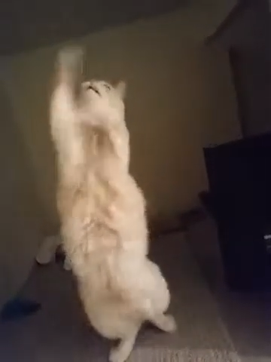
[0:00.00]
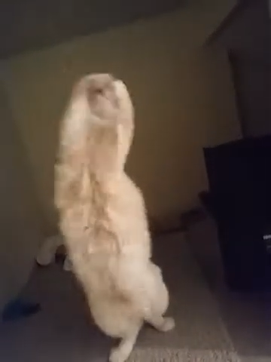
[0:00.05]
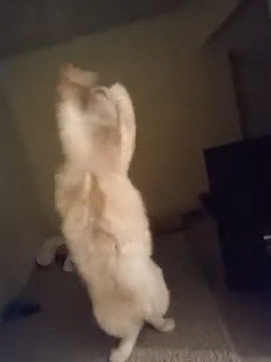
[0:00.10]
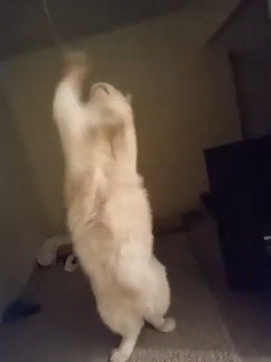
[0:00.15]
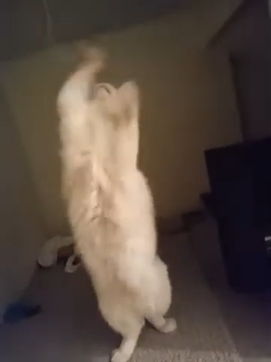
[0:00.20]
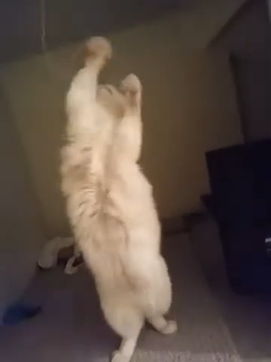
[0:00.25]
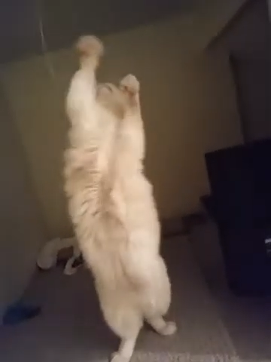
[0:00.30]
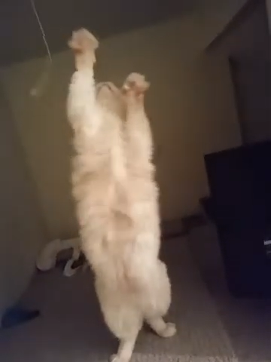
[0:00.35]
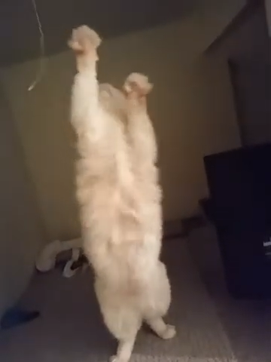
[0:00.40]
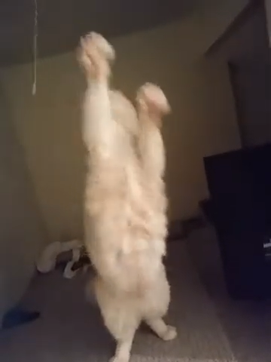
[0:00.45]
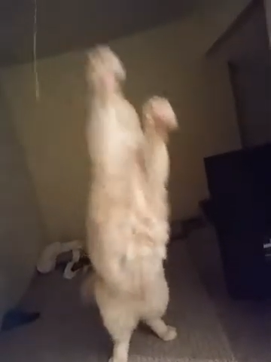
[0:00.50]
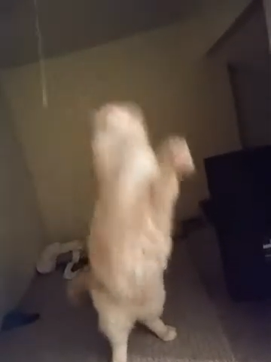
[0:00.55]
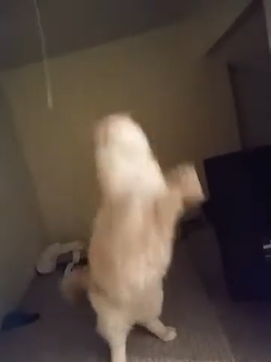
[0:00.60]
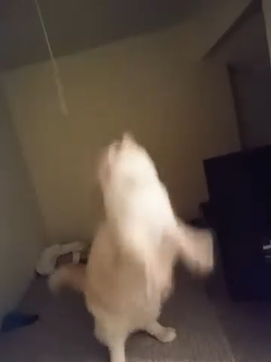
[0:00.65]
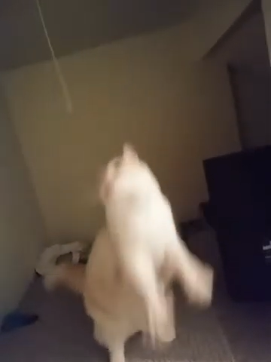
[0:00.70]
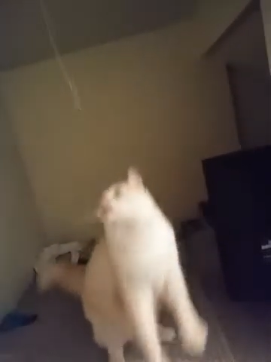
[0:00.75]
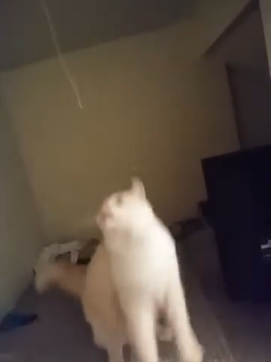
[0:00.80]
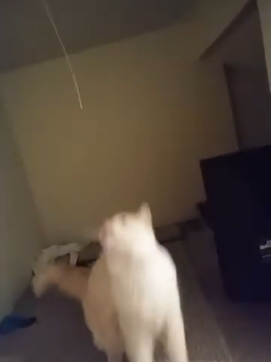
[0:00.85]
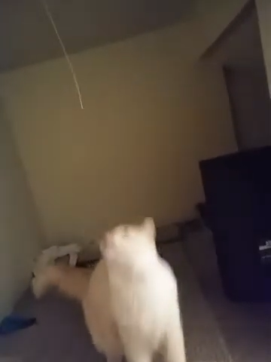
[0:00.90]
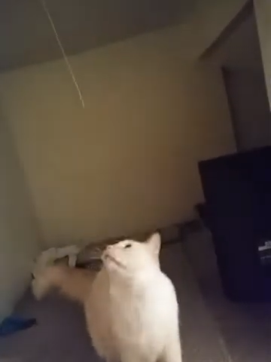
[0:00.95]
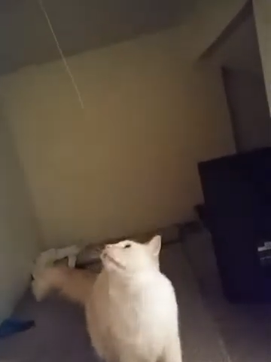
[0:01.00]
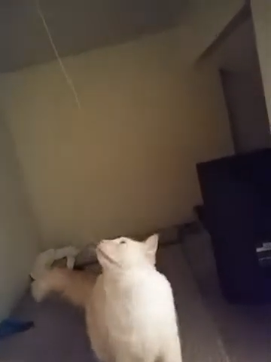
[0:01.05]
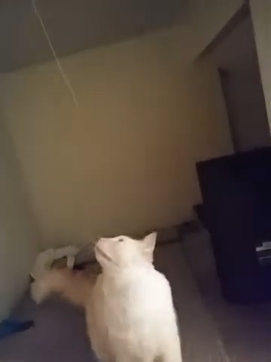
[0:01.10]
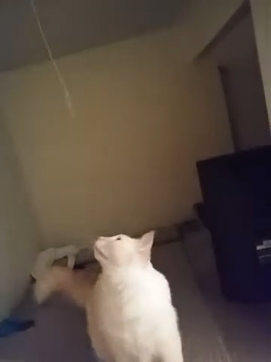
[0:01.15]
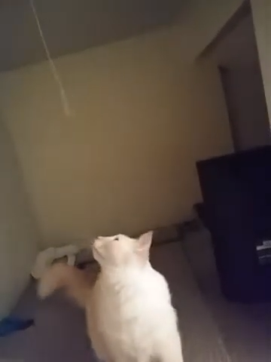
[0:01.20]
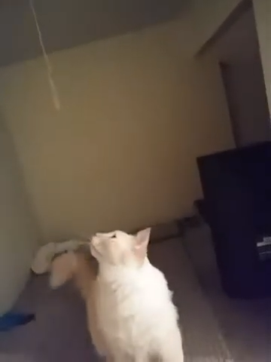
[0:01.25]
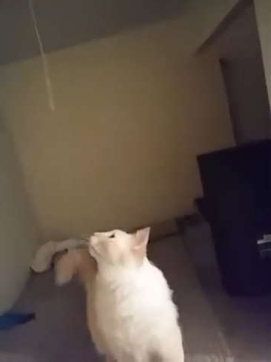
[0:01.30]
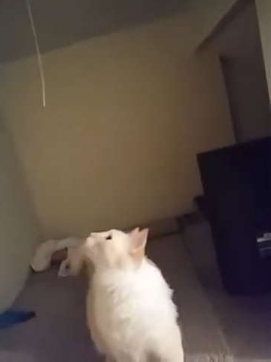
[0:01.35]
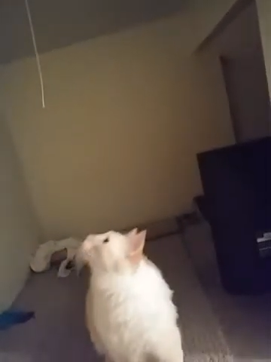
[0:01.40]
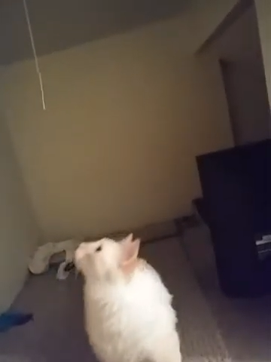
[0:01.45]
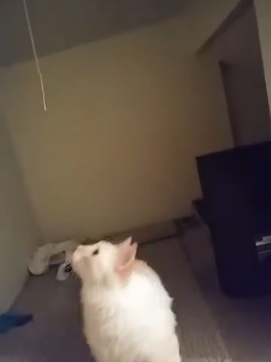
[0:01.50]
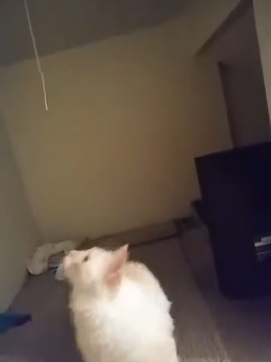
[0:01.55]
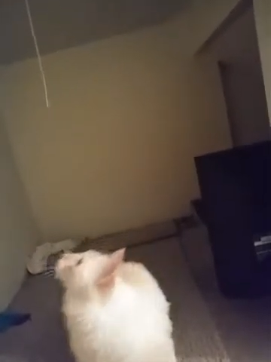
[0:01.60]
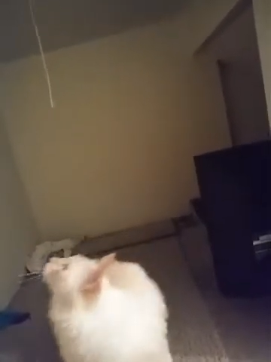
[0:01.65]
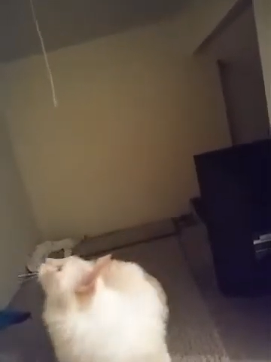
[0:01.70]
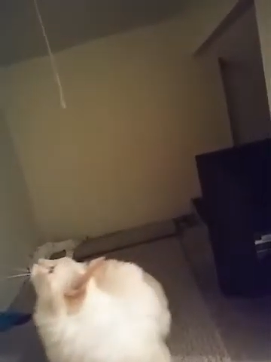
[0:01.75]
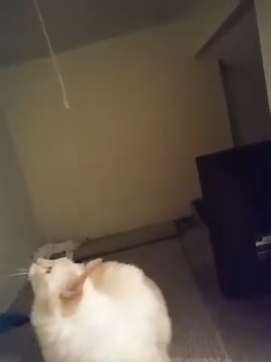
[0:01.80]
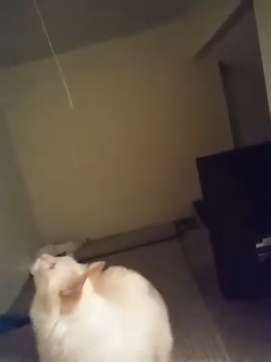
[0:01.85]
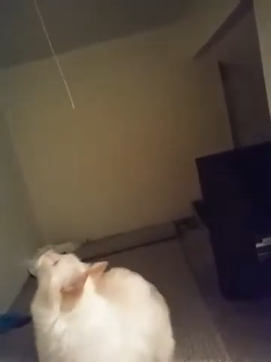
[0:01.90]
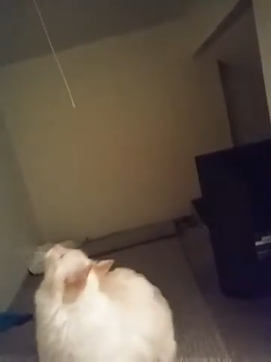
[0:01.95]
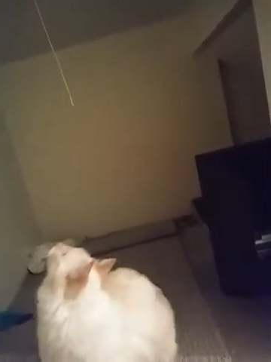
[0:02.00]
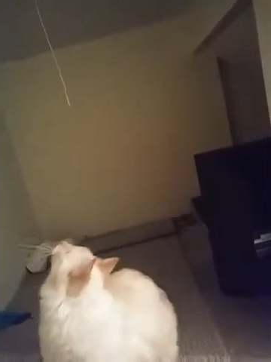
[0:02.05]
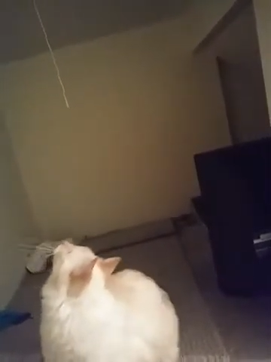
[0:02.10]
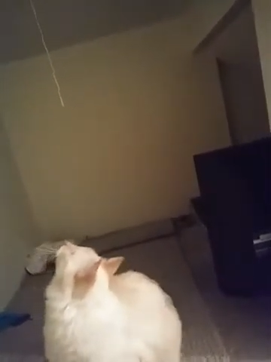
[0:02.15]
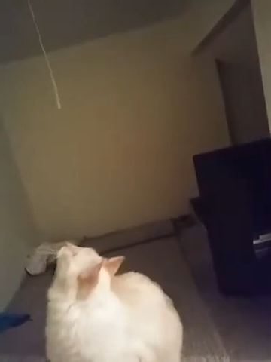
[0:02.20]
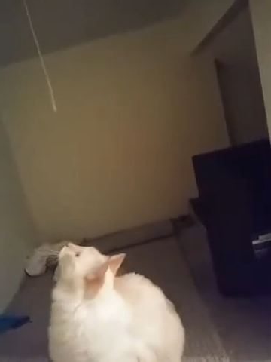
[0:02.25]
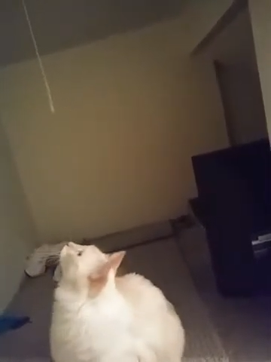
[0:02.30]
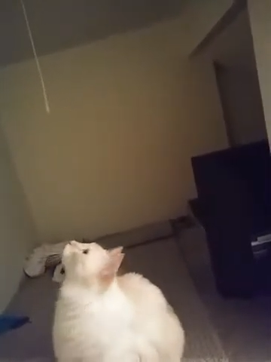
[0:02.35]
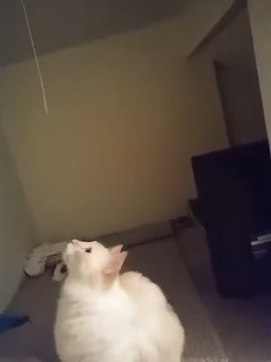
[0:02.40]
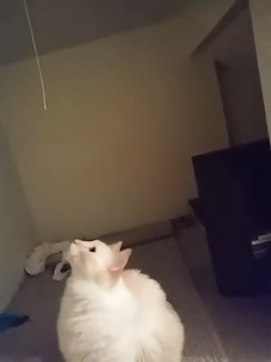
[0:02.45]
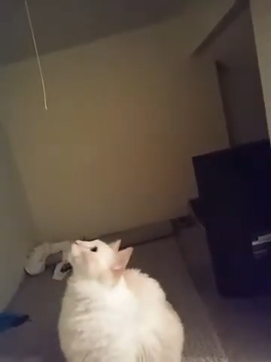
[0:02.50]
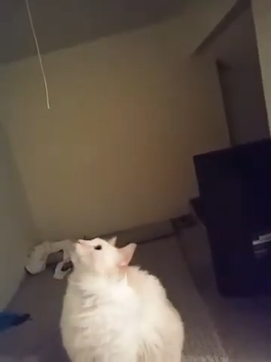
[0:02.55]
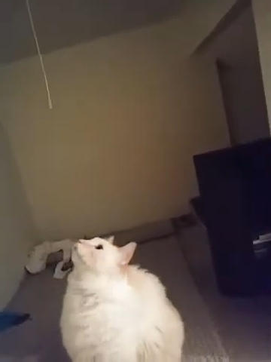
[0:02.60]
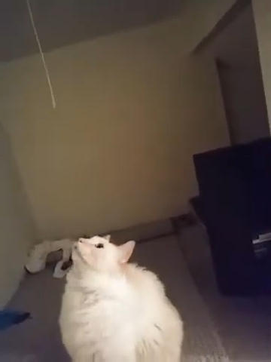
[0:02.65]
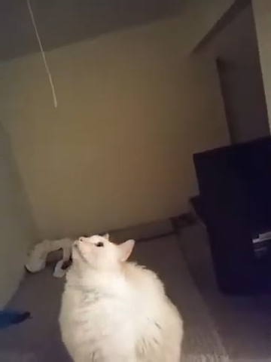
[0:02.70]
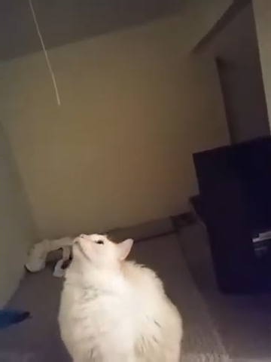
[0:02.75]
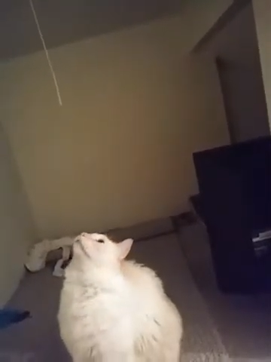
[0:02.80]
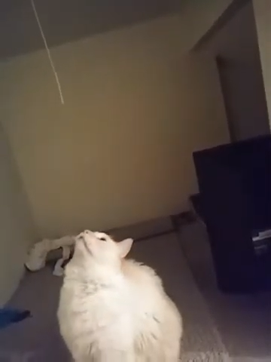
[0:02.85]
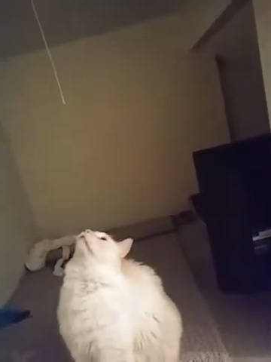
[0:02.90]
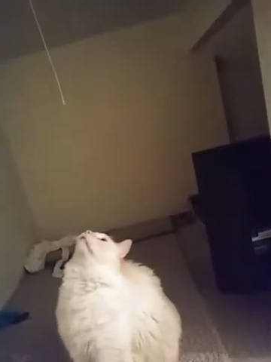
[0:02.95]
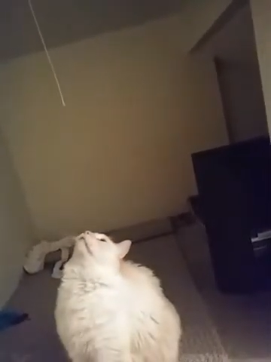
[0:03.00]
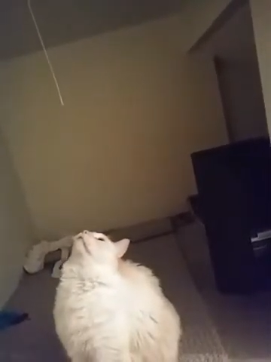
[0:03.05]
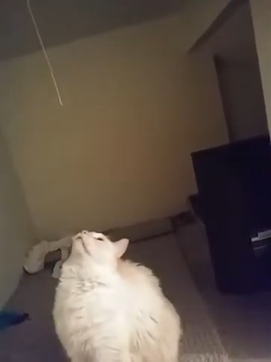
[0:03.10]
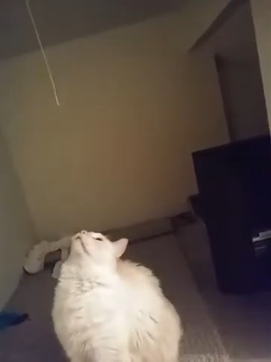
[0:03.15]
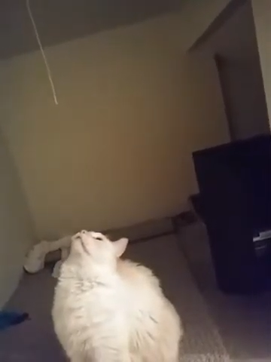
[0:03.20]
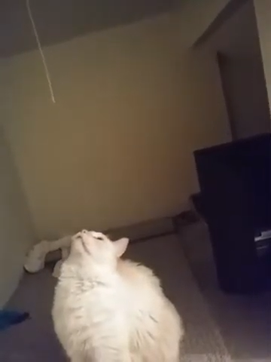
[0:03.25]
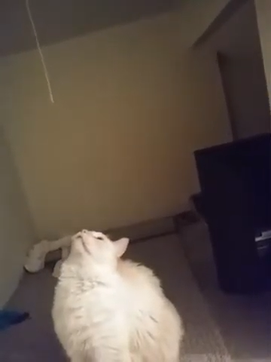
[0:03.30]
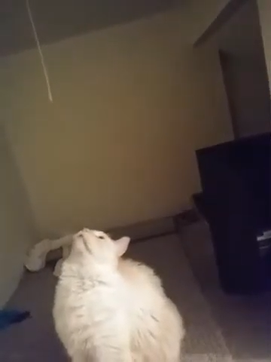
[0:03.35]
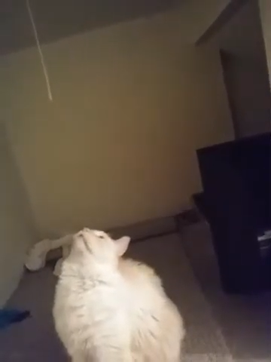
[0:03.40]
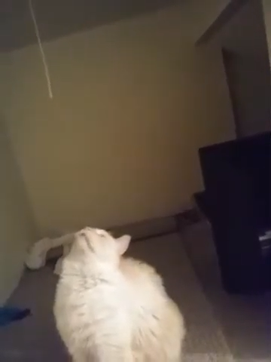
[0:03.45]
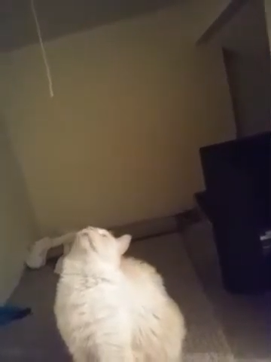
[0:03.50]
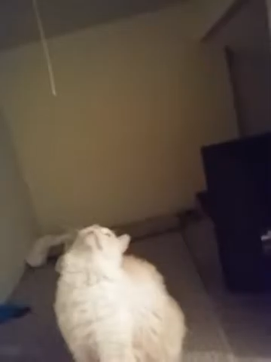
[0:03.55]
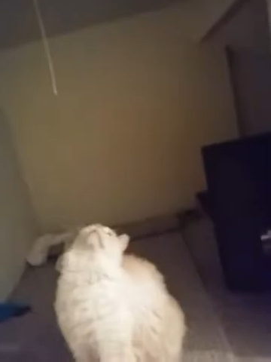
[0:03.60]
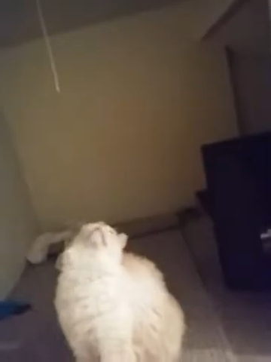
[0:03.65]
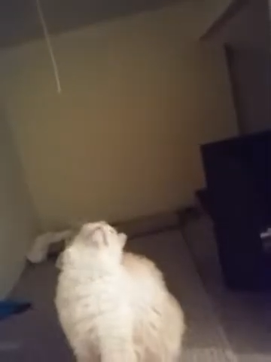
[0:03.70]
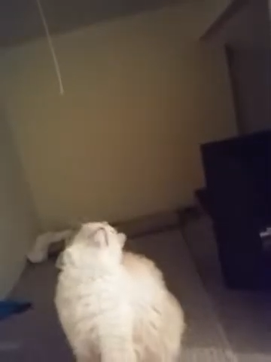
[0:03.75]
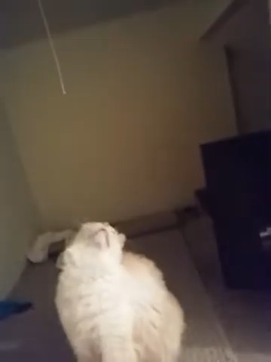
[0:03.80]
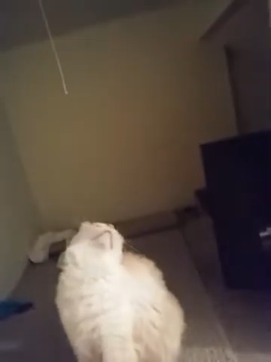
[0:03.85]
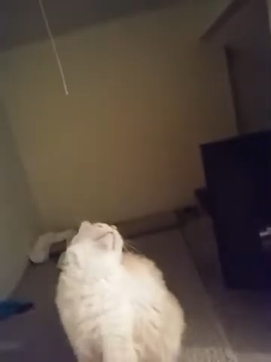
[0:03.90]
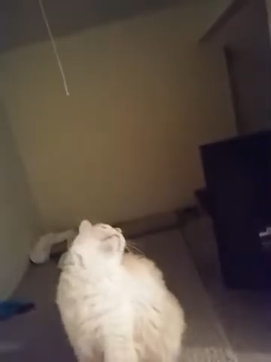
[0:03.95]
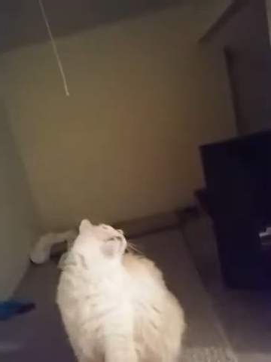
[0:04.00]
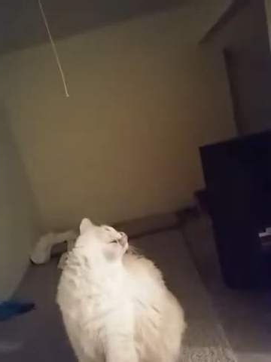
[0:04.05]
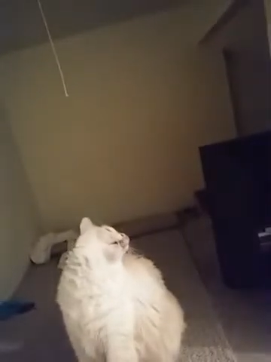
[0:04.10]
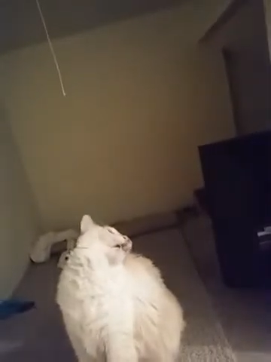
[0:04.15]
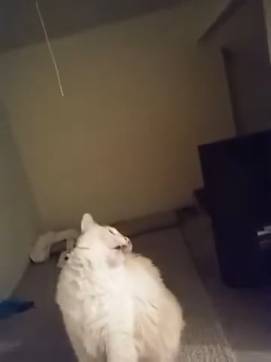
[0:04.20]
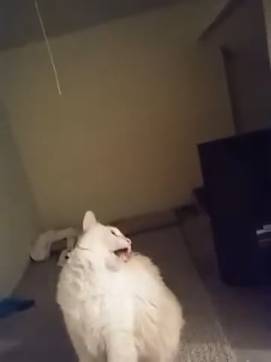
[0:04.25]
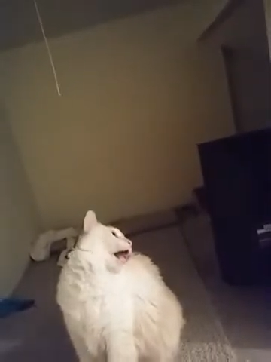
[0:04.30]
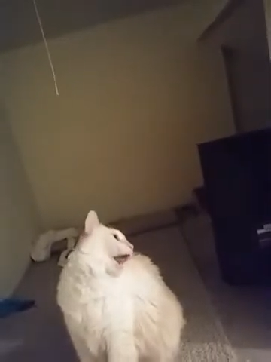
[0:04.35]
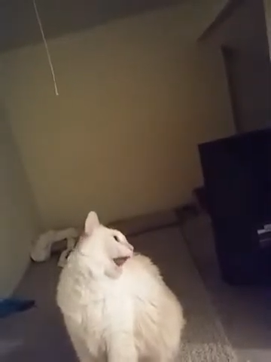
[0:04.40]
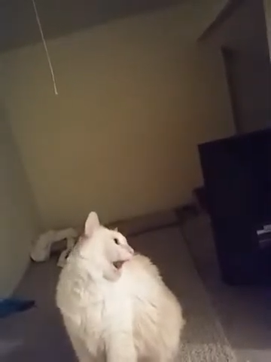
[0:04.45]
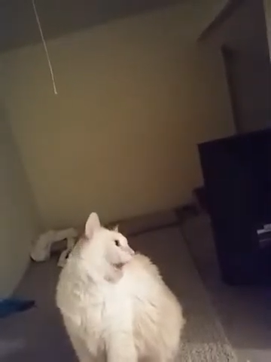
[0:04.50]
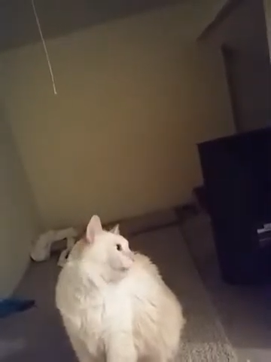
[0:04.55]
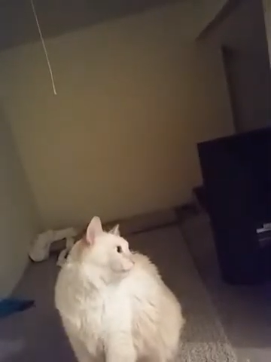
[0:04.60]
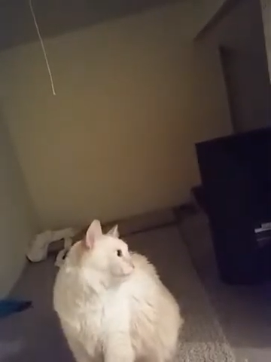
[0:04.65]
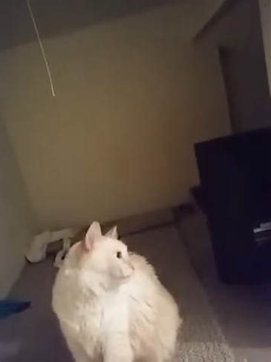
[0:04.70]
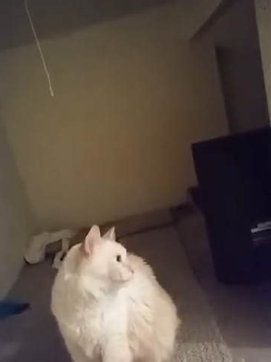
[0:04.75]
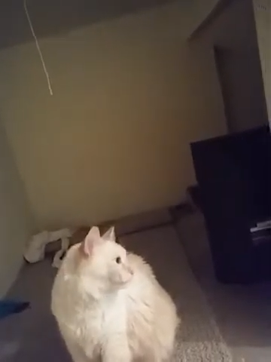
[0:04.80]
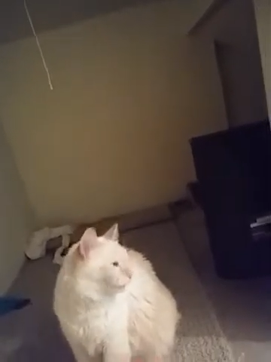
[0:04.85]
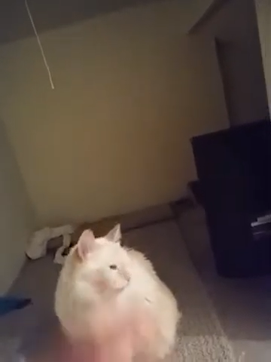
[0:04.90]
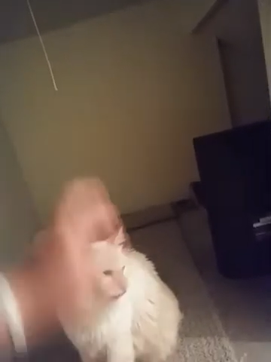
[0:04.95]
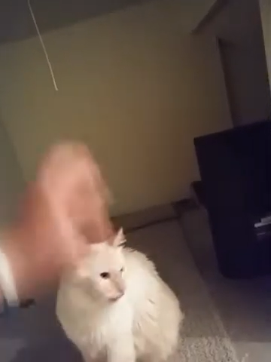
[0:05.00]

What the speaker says: (no speaker visible)